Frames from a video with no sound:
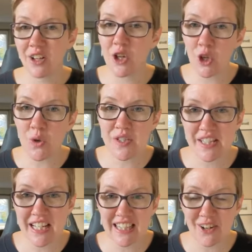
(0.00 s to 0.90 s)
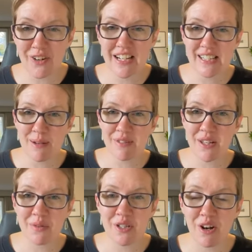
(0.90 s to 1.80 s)
clothes decluttering tips
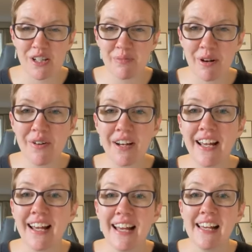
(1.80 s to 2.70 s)
that we talked about.